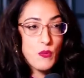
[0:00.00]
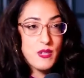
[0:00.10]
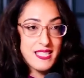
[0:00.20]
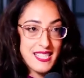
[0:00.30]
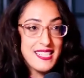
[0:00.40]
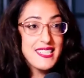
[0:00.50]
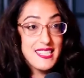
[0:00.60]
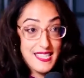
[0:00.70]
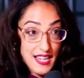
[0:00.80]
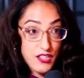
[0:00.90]

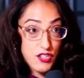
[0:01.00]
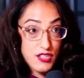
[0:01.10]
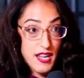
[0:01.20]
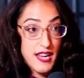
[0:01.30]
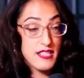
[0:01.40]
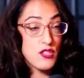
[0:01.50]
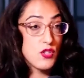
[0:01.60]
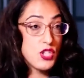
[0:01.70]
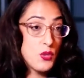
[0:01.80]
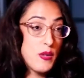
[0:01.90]
resistance exercise. So
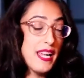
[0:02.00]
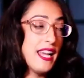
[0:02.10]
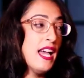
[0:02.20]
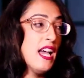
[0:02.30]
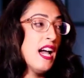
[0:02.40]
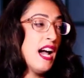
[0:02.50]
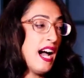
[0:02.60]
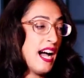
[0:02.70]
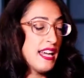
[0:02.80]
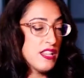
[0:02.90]
doing
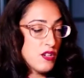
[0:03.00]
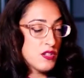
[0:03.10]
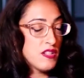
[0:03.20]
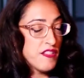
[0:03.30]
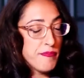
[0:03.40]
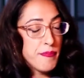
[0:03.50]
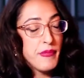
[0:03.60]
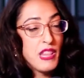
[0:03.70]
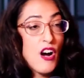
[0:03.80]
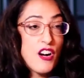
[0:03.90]
the
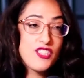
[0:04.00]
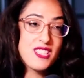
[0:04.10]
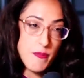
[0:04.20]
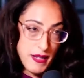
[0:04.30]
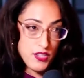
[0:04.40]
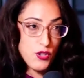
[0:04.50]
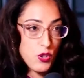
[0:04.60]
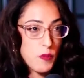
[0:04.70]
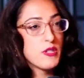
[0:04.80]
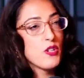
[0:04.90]
largest muscle
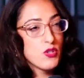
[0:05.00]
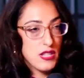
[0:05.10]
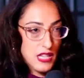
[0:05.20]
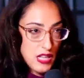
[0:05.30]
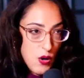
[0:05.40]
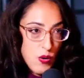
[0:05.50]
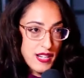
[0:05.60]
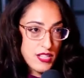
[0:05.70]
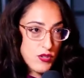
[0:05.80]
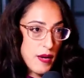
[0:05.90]
groups, so usually the lower
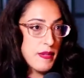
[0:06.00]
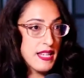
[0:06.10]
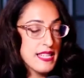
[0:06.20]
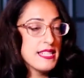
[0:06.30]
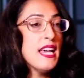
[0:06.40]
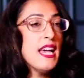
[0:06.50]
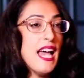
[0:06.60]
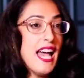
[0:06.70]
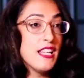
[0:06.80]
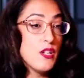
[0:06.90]
extremities, and